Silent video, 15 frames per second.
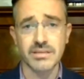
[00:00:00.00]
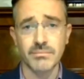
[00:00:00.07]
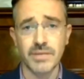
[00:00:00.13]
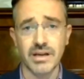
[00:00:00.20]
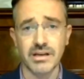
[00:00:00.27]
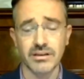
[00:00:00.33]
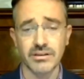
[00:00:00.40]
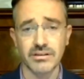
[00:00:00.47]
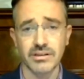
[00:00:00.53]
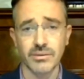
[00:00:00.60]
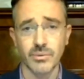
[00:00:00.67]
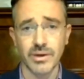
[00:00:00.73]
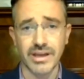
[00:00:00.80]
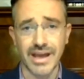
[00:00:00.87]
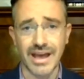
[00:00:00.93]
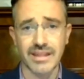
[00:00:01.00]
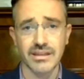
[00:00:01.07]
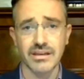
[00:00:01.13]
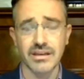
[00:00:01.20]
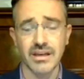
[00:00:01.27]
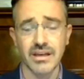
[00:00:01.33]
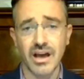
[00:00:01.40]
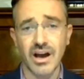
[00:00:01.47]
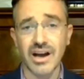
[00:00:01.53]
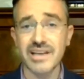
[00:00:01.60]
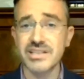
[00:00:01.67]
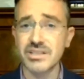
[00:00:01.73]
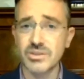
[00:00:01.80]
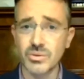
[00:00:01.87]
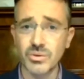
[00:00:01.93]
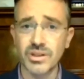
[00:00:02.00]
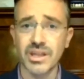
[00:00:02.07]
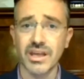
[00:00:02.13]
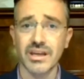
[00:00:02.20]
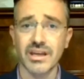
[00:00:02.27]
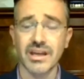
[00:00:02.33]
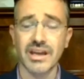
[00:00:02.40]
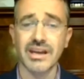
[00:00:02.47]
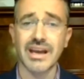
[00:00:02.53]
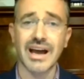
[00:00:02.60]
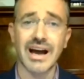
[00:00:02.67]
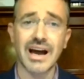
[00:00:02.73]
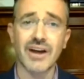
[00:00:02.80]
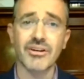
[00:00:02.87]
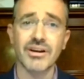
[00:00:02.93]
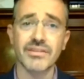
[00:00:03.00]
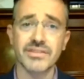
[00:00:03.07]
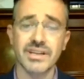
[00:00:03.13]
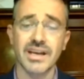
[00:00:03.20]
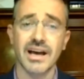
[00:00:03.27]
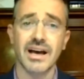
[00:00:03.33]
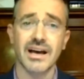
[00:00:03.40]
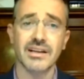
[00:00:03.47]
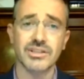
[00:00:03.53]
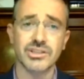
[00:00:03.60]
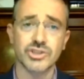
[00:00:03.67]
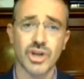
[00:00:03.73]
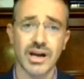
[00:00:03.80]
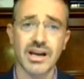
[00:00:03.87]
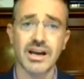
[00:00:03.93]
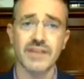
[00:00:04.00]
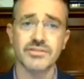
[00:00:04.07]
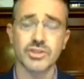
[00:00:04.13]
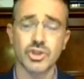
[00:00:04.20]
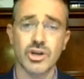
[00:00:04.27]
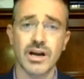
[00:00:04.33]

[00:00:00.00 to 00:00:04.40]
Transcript: as the media were gathered, I stood there and car after car, truck